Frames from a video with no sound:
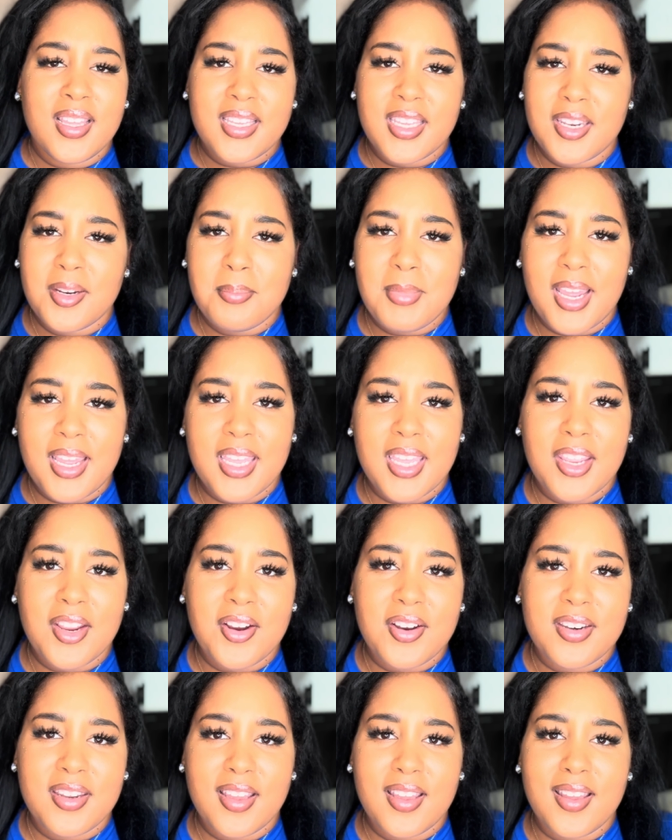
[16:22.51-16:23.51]
getting my
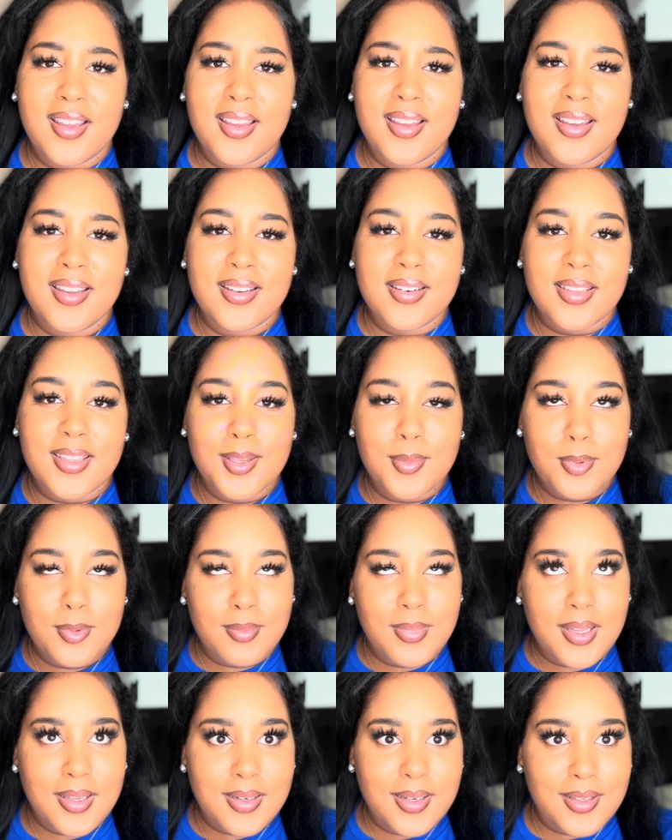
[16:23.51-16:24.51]
hair done,
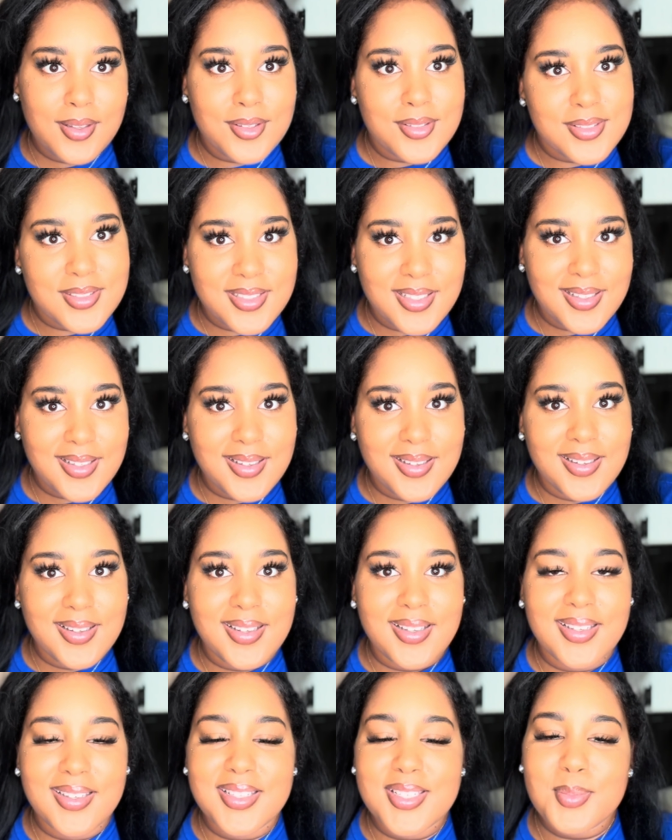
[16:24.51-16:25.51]
keeping my nails
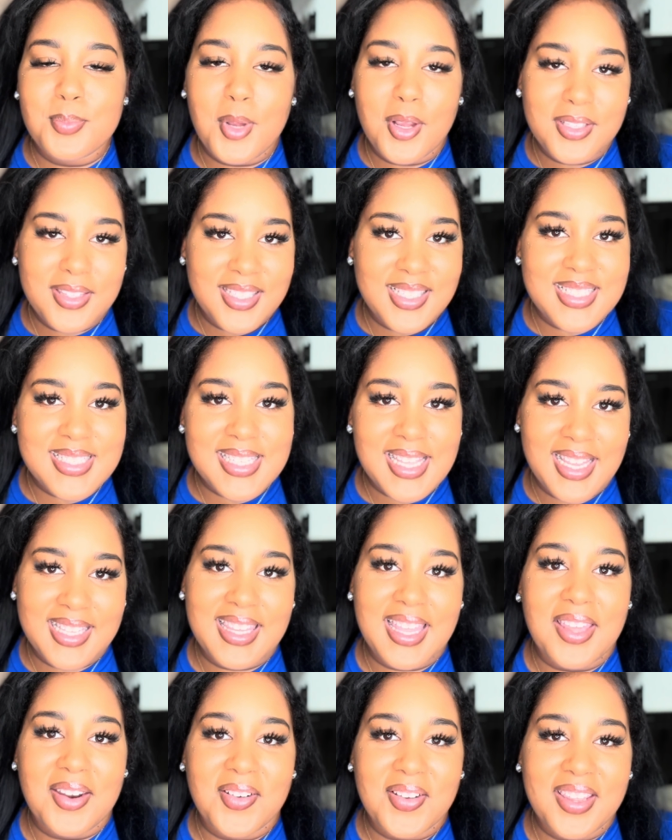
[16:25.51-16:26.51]
done, small things like
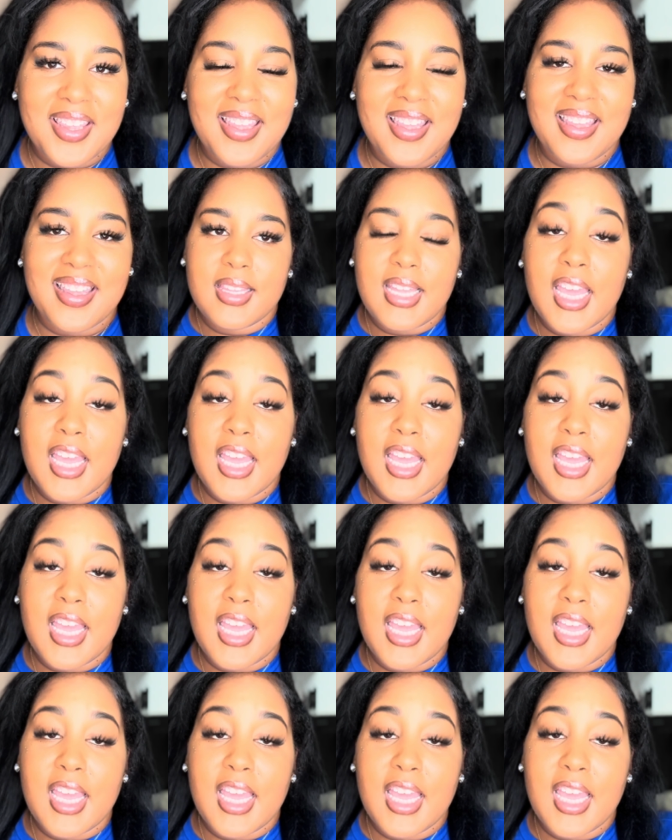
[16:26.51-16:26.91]
that, okay?